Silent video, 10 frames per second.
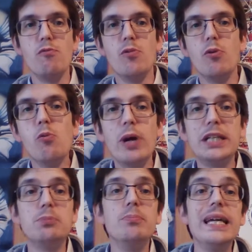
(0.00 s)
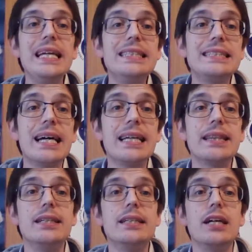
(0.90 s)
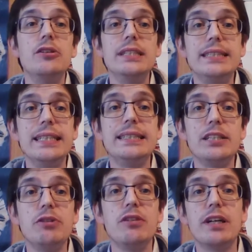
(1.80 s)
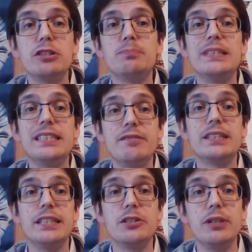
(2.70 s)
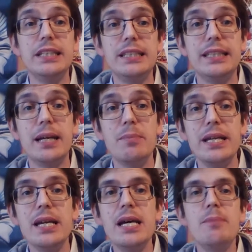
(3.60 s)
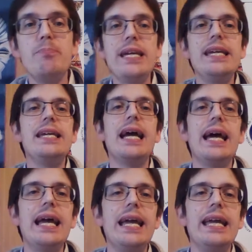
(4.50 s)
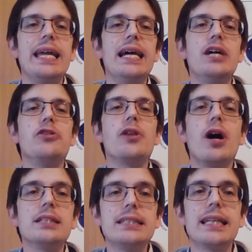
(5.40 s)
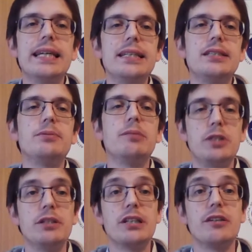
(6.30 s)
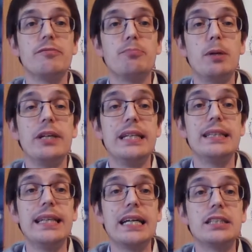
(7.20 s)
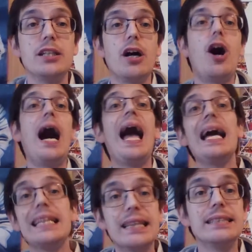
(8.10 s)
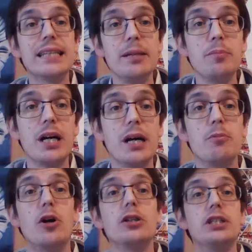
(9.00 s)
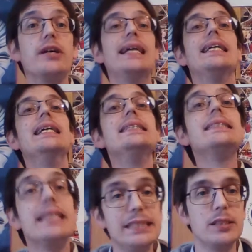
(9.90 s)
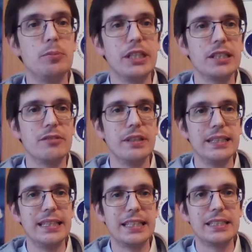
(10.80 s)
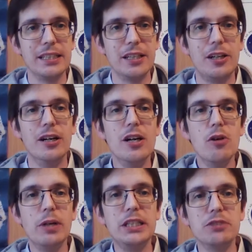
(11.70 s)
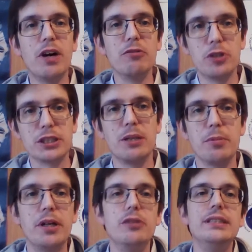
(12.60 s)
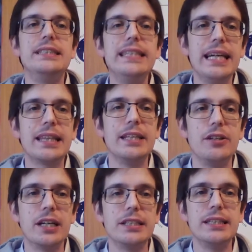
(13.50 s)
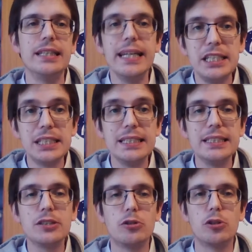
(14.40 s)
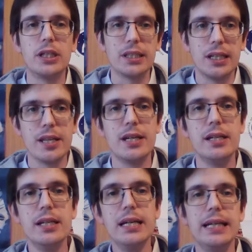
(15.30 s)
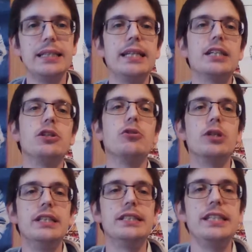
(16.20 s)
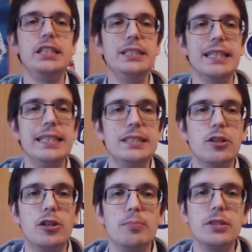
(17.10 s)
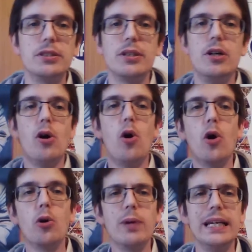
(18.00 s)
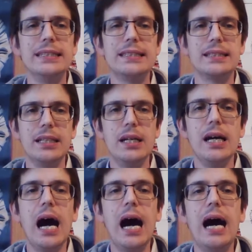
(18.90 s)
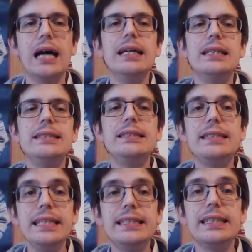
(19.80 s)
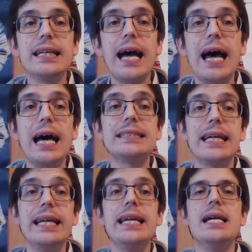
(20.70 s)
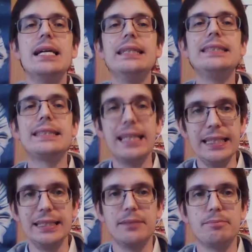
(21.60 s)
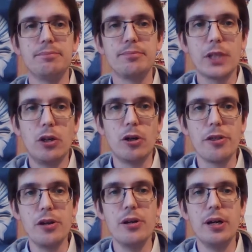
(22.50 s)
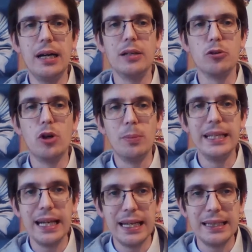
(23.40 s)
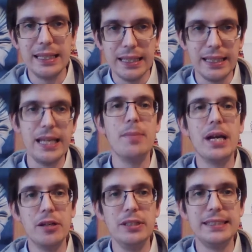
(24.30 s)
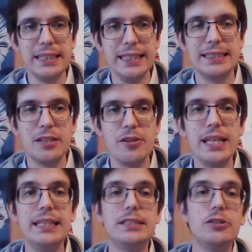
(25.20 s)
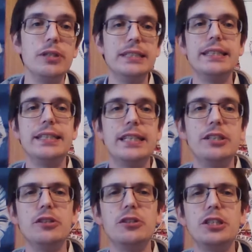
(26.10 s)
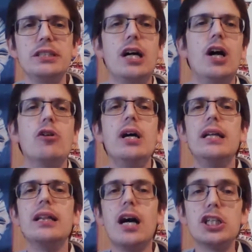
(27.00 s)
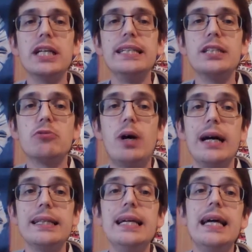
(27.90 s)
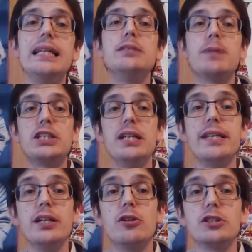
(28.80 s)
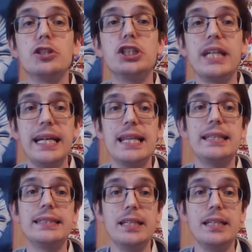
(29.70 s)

which means that the Holy See is here in a very specific situation, namely being a non-state subject of public international law and at the same time also a state subject of international law, which is why, for example, the Holy See at the United Nations or at other international organizations is almost always seated as a state, also normally under the name Holy See. So these two institutions are largely intertwined, and especially they also share the same